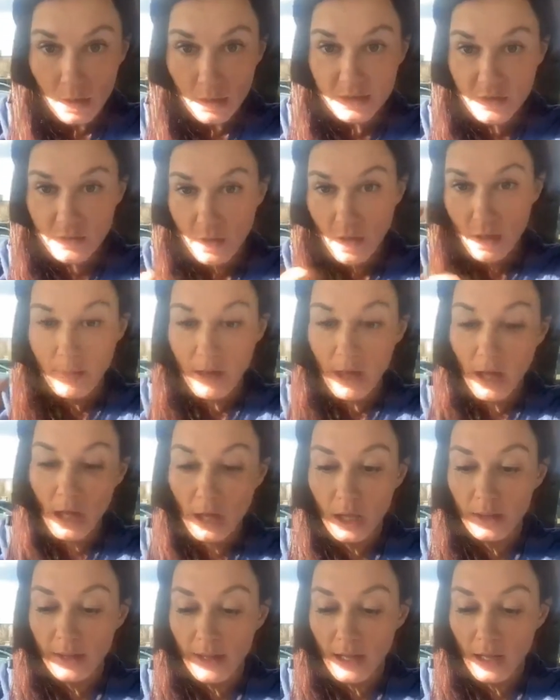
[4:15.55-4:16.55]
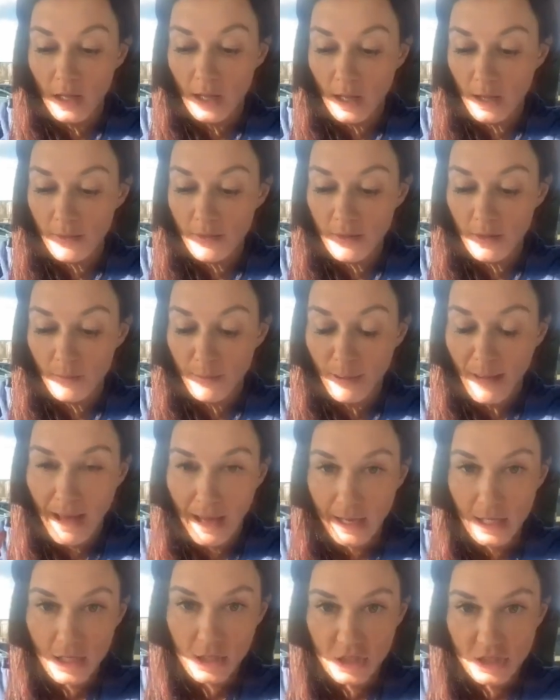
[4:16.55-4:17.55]
So they make like the
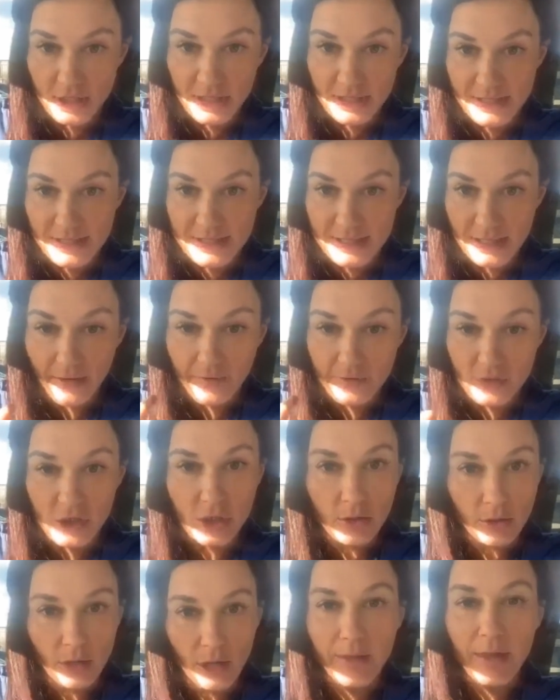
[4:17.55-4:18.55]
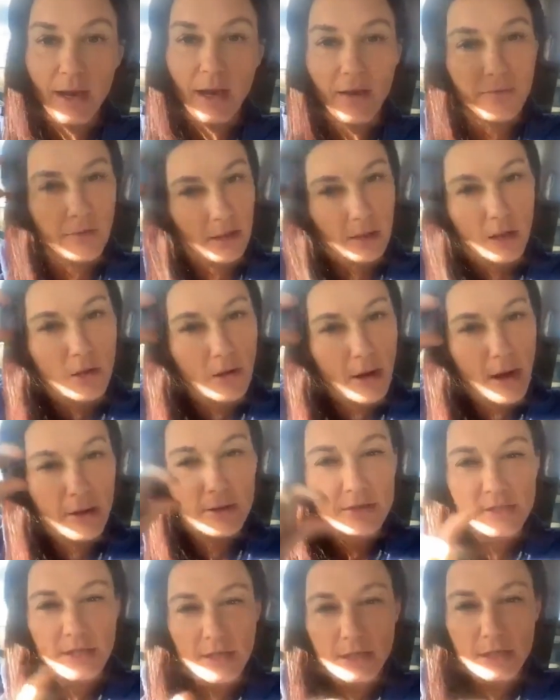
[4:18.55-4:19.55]
packages of tuna that have like the
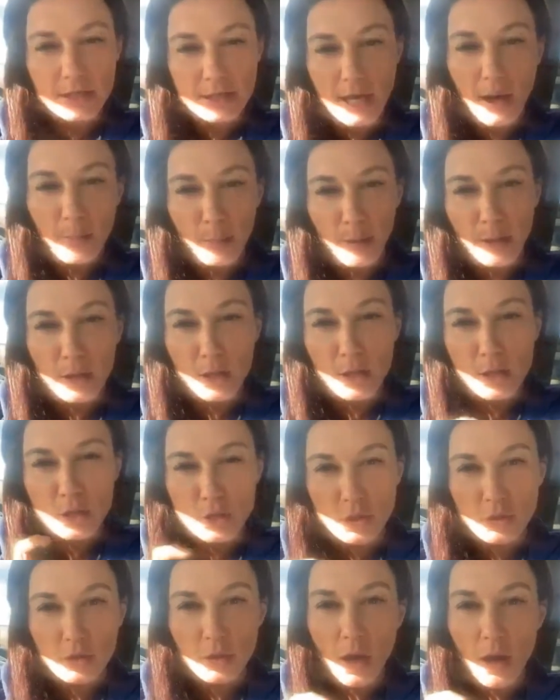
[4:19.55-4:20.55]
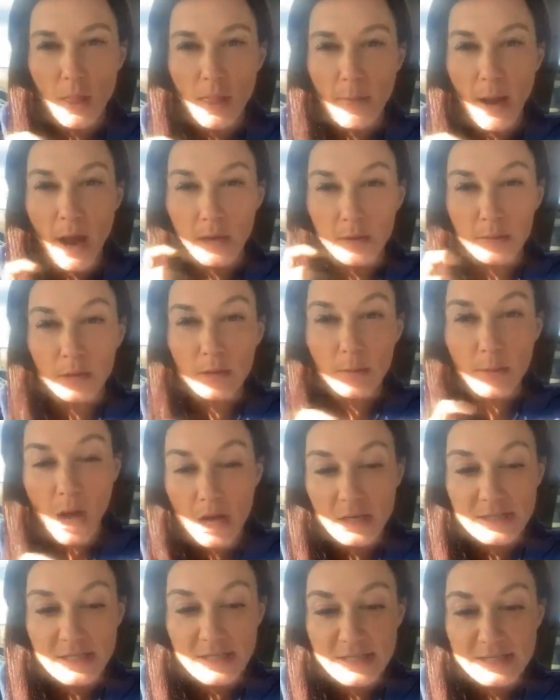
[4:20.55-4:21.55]
crackers on the top and the tuna on the bottom in the
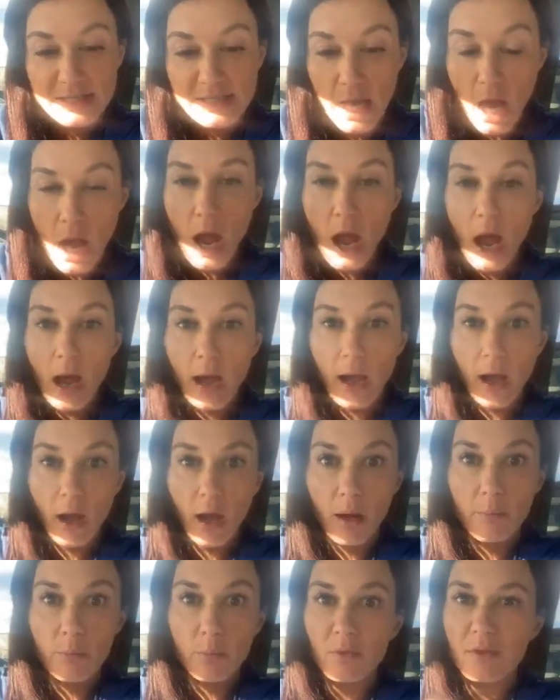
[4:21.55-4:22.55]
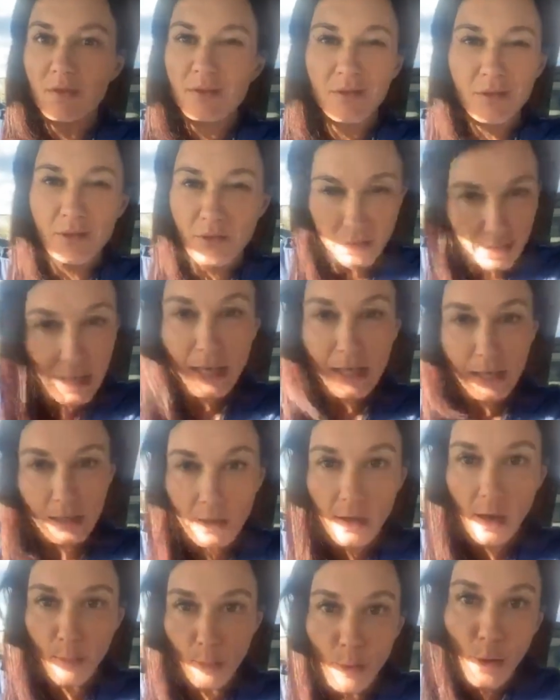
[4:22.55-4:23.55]
boxes. You can eat
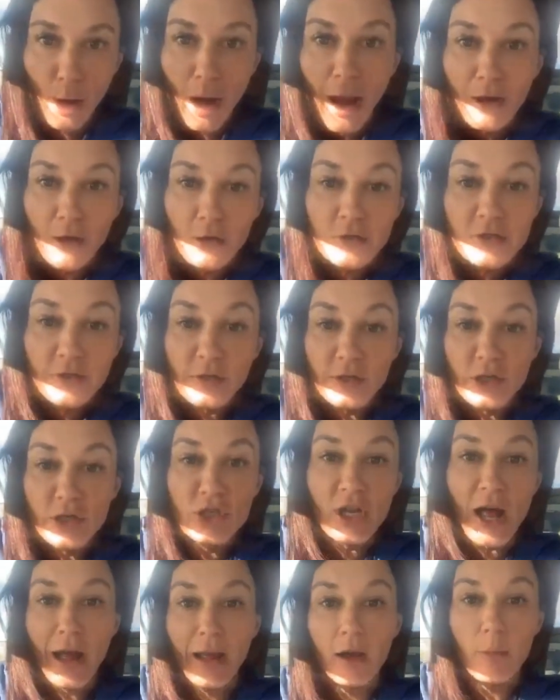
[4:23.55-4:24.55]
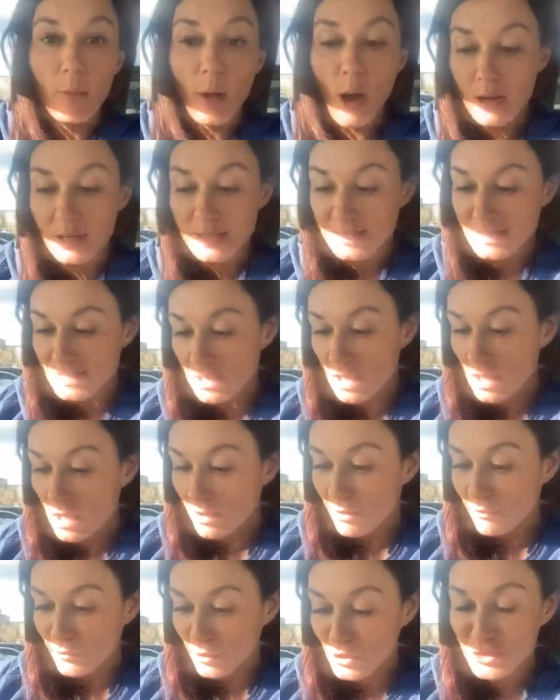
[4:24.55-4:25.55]
a couple crackers for your snack in a box,
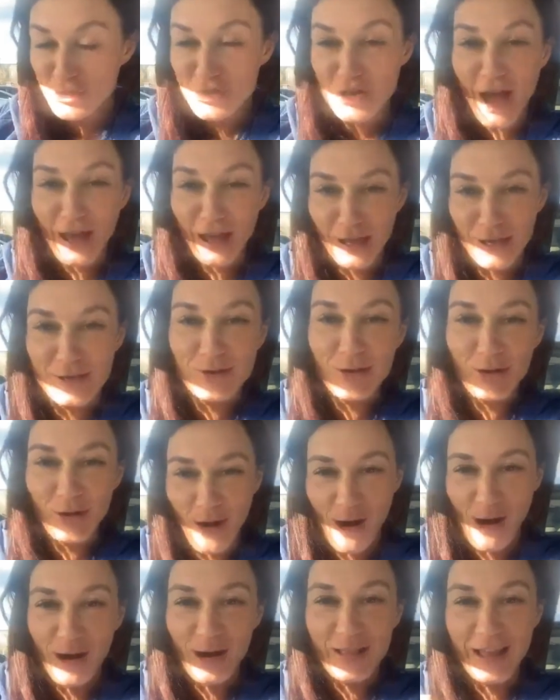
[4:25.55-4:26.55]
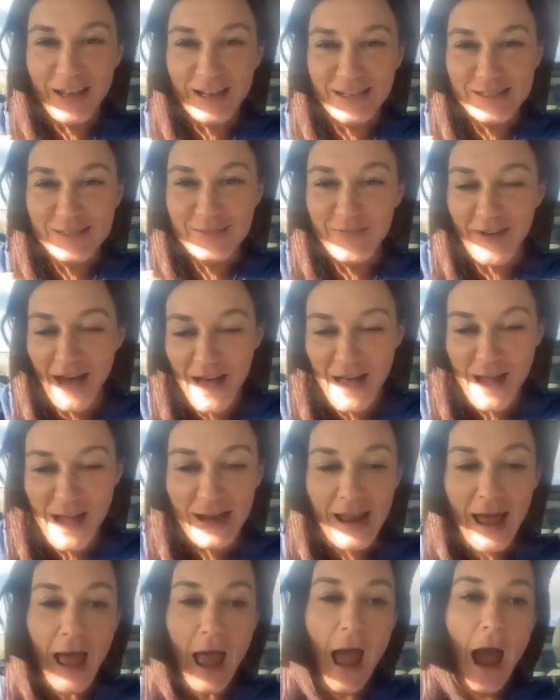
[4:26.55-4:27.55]
for your snack in your car. That is
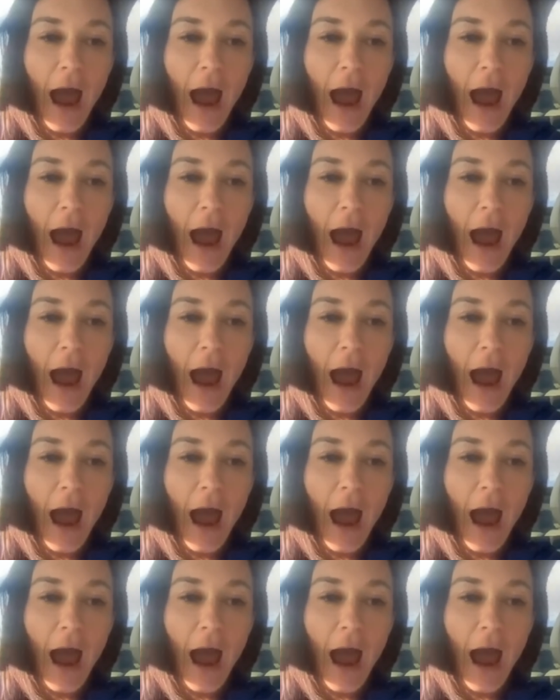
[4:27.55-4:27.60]
fine.